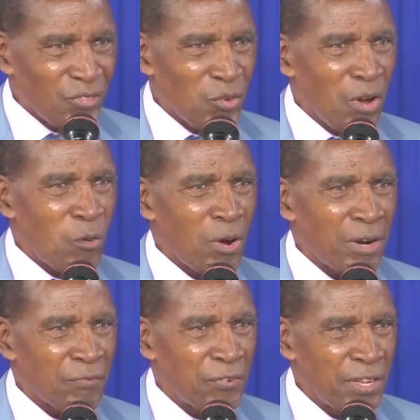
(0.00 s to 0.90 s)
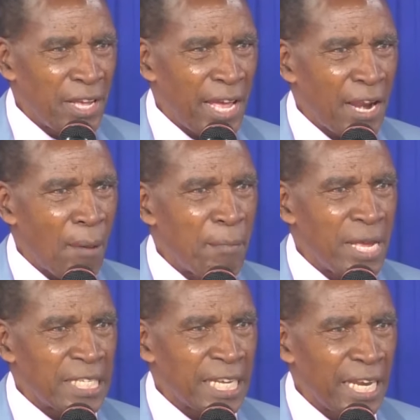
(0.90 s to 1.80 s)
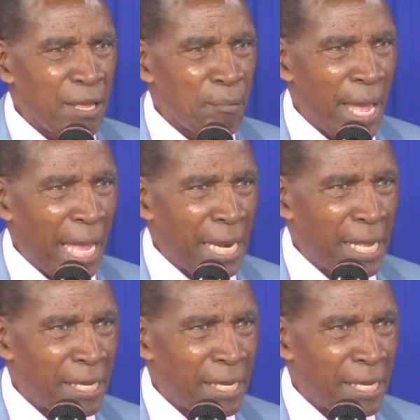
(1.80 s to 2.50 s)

You are wonderfully and amazingly made.